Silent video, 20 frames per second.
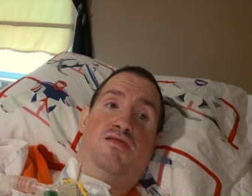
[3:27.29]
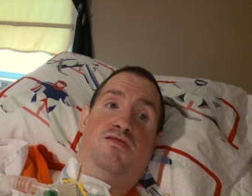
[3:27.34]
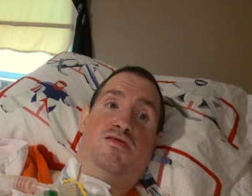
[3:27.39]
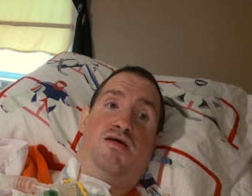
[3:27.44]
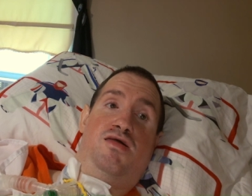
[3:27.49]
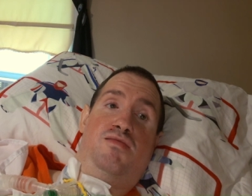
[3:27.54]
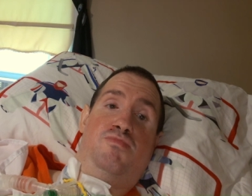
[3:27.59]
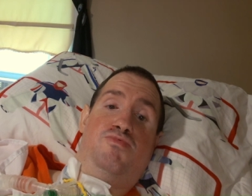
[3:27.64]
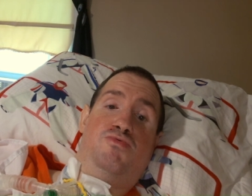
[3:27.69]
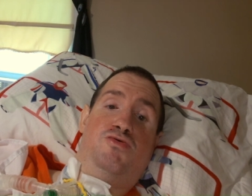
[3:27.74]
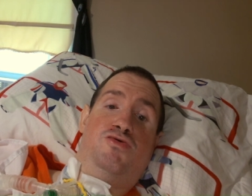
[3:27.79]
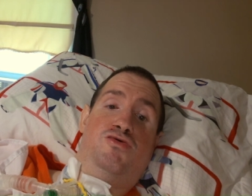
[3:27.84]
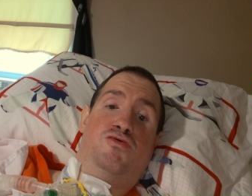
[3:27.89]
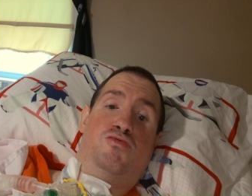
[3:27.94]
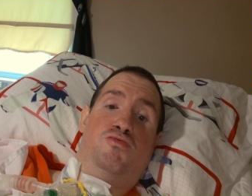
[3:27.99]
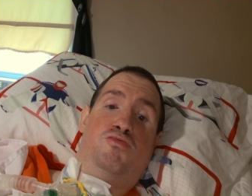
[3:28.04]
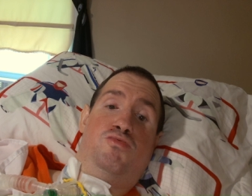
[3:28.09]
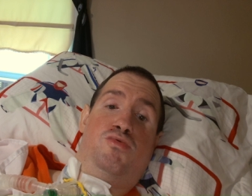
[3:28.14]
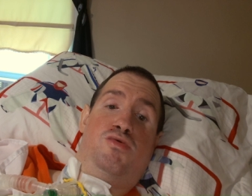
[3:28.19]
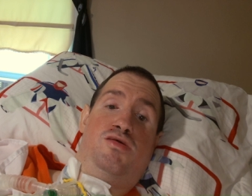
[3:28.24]
Donald
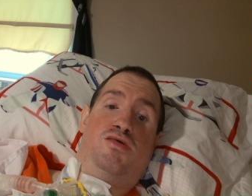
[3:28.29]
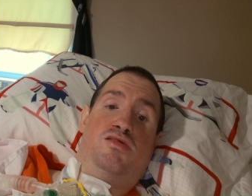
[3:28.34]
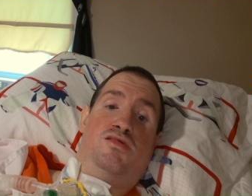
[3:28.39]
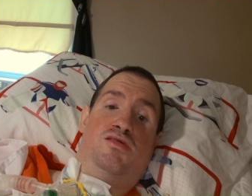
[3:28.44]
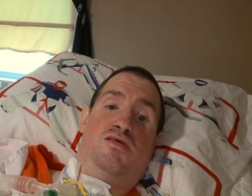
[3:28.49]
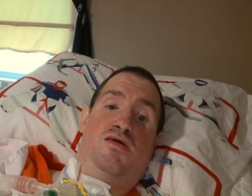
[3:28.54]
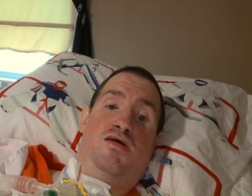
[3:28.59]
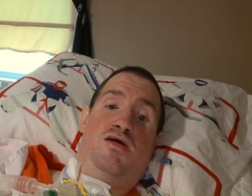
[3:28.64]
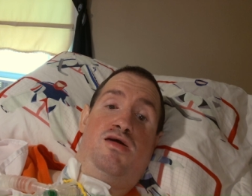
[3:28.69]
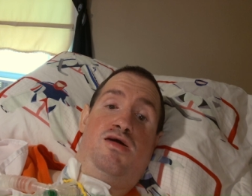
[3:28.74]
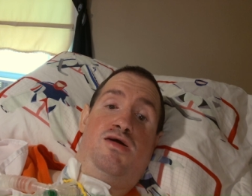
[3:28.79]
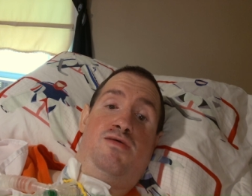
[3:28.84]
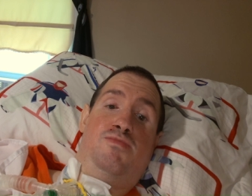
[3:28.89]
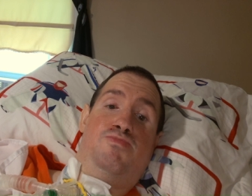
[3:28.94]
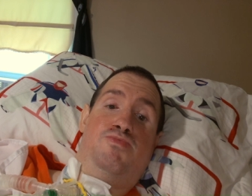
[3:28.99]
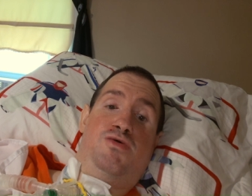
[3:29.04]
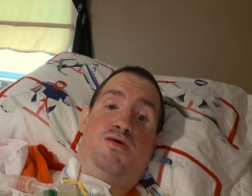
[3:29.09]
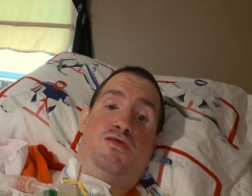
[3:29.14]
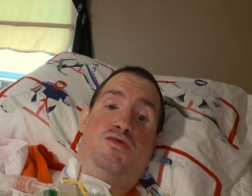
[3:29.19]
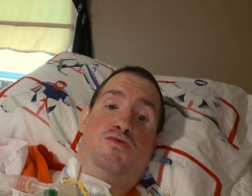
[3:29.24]
Brashear was a
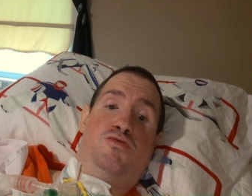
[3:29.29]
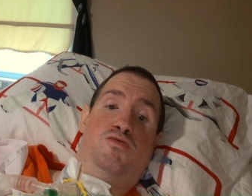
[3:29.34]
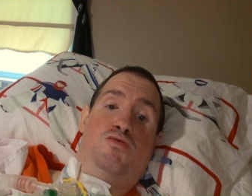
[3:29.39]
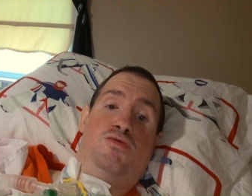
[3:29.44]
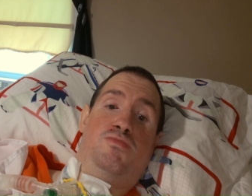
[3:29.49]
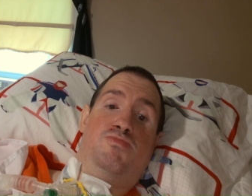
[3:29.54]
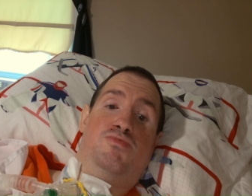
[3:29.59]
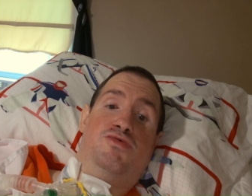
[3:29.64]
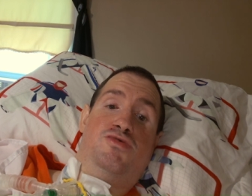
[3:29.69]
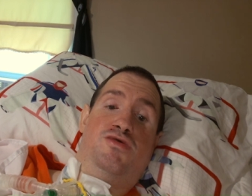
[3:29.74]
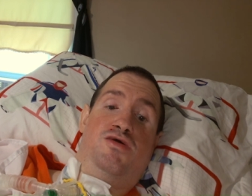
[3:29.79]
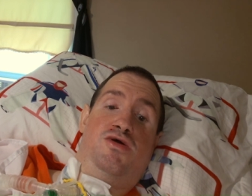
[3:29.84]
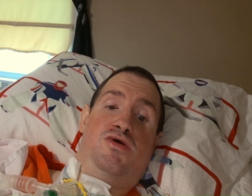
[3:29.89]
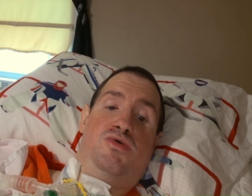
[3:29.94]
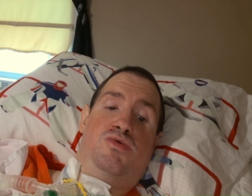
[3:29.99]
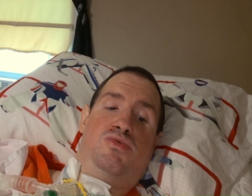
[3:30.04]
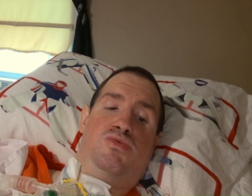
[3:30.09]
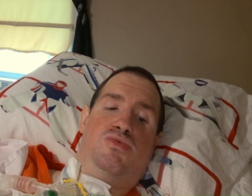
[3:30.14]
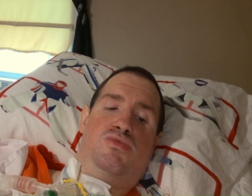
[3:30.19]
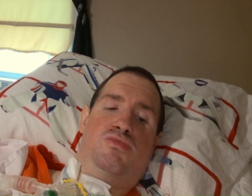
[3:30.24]
big dude himself.